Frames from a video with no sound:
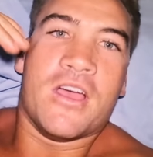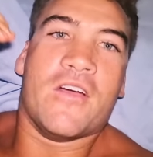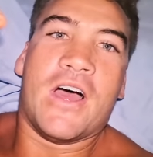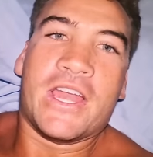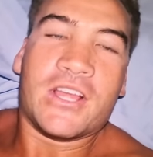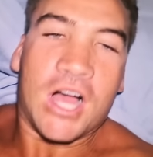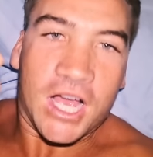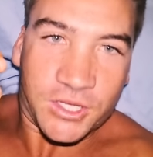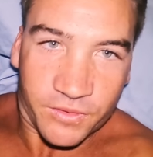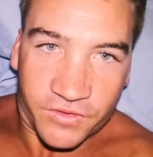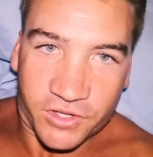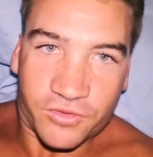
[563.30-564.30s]
Alrighty, guys,
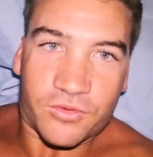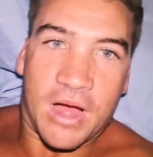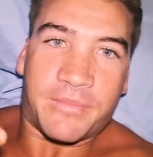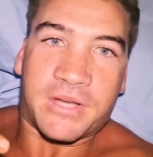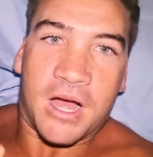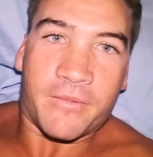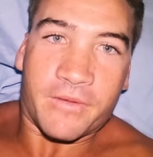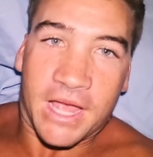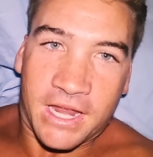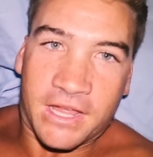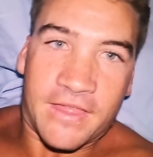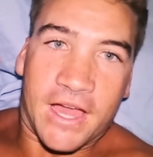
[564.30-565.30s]
we've just wrapped up
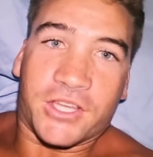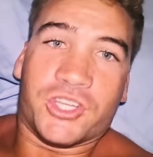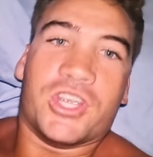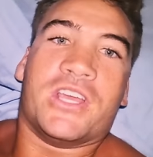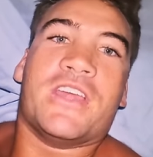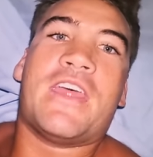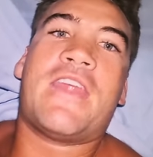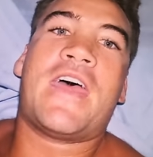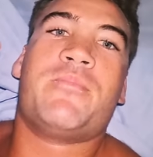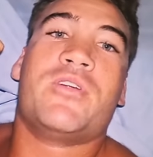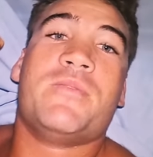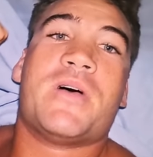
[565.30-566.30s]
eating that chicken that they
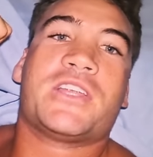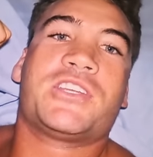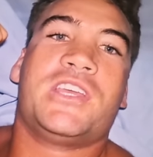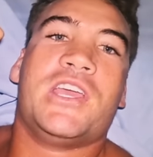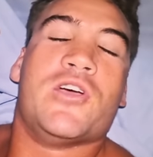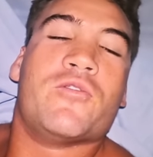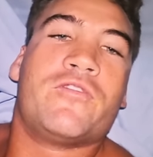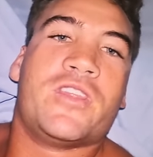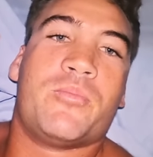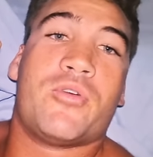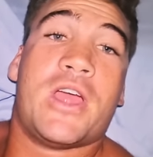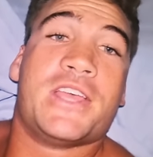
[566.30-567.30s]
pretty much kill for the
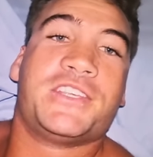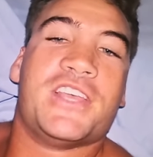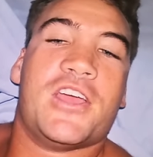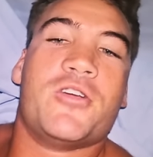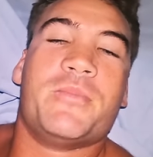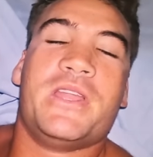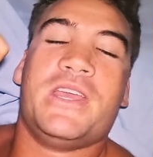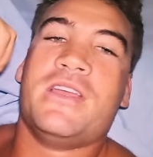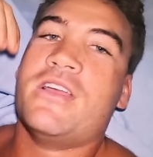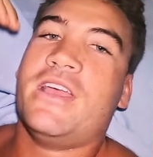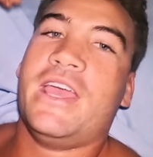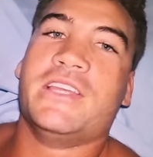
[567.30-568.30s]
prayer ceremony.
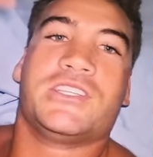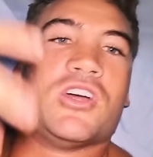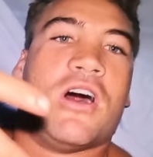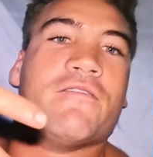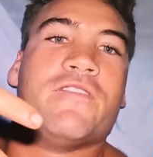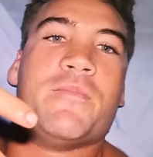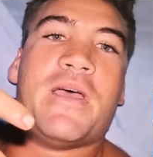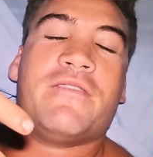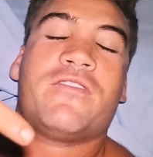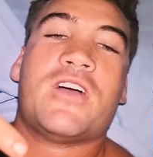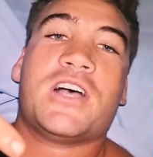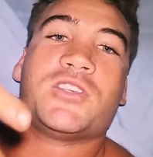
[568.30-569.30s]
It is time for bed
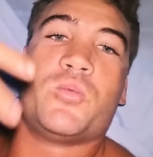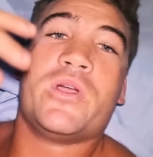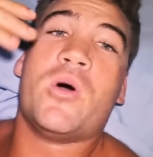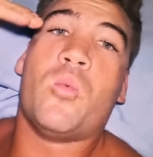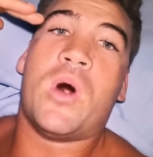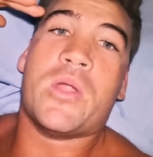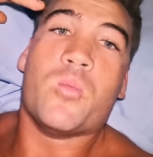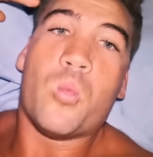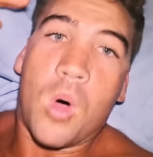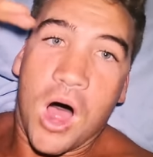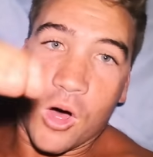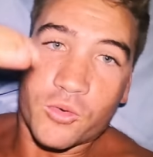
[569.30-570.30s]
for us. We got one
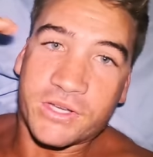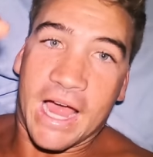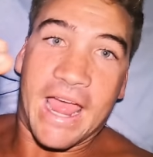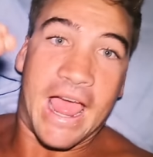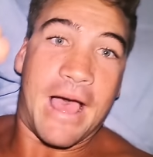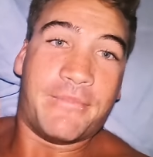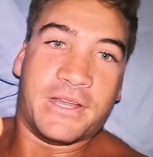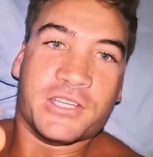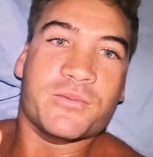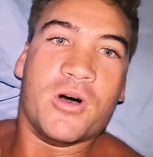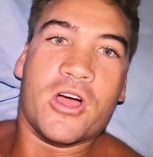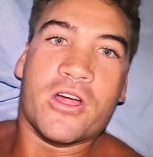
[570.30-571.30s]
wild day happening
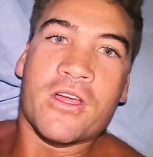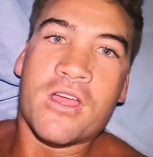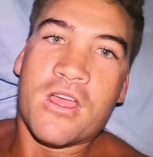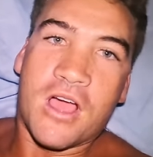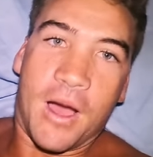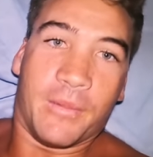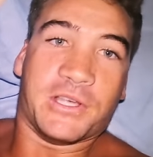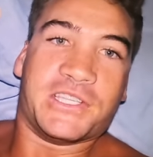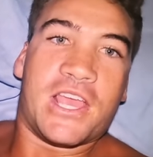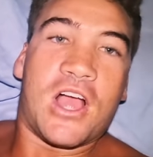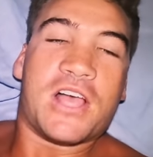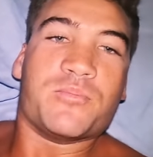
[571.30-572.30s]
tomorrow. I'm going to
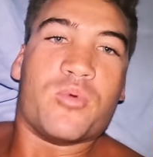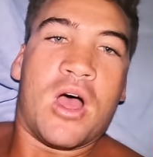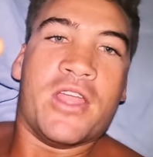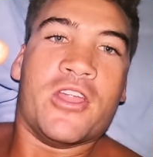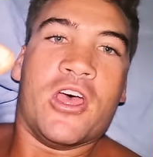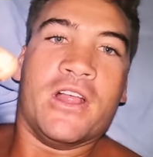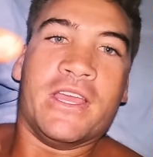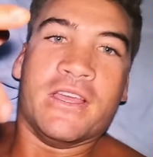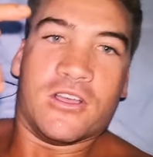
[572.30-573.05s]
see you guys bright and early.